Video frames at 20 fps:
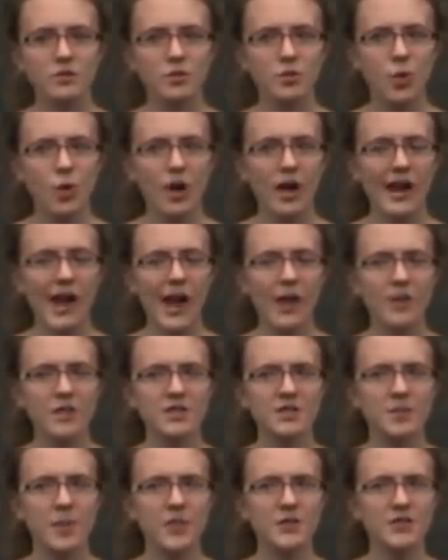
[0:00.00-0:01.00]
Troy and I were
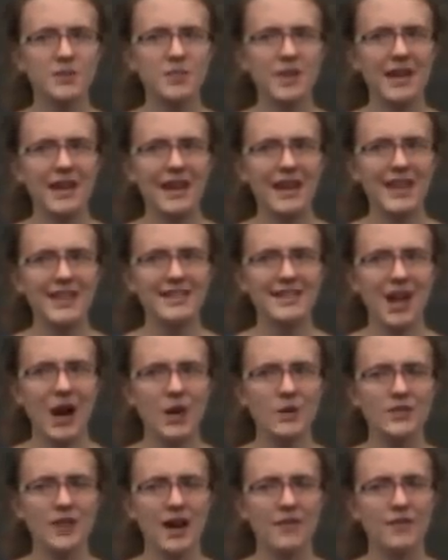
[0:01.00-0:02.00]
supposed to meet at his
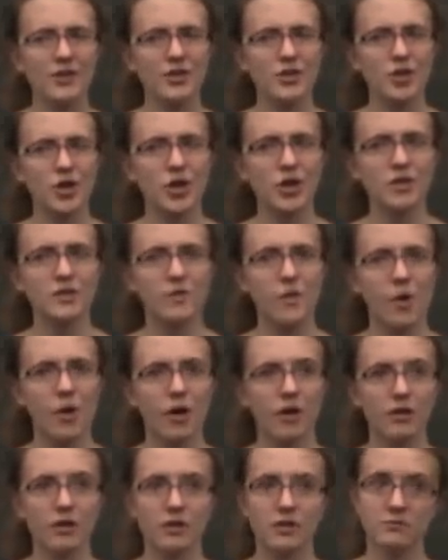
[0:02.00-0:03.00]
house after church
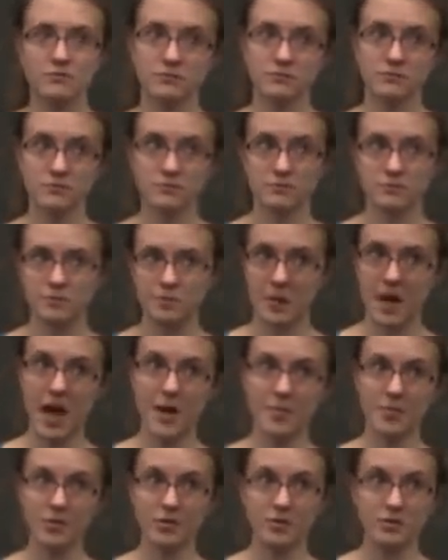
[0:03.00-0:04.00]
for
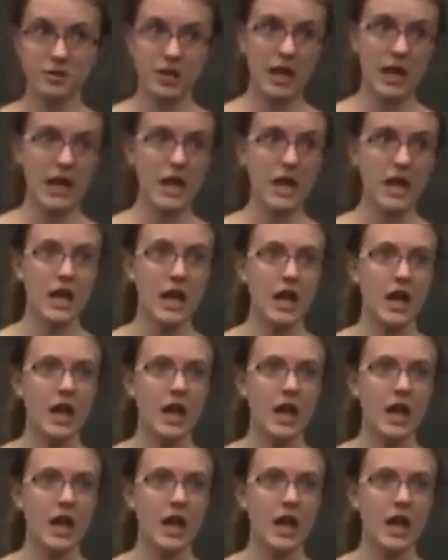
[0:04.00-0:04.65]
Bible study.